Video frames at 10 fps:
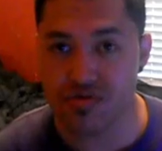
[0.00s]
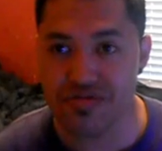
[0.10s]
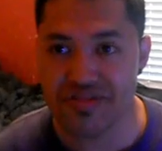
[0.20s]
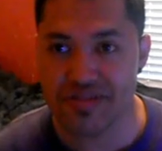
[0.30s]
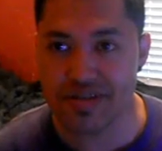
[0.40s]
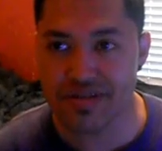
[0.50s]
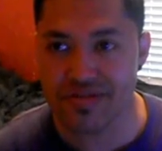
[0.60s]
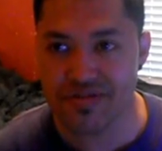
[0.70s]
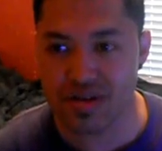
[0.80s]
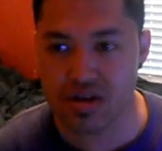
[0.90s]
uses
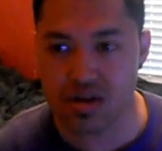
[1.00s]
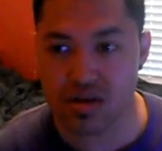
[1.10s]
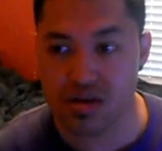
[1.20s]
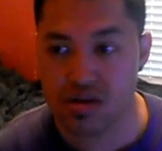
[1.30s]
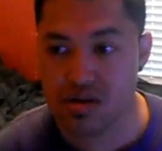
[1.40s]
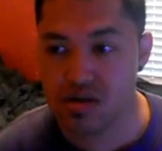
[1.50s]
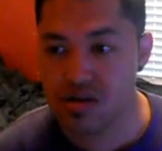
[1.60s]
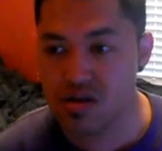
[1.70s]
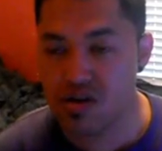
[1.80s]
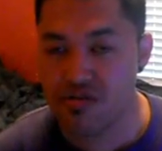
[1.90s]
his
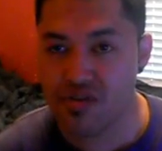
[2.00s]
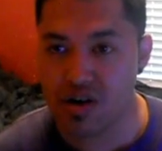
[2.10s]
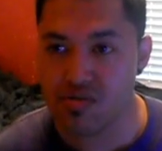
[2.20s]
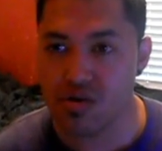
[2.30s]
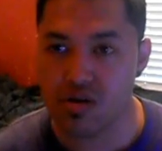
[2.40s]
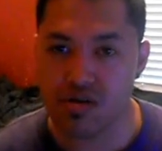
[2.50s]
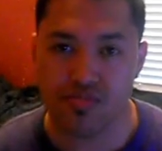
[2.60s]
fireball,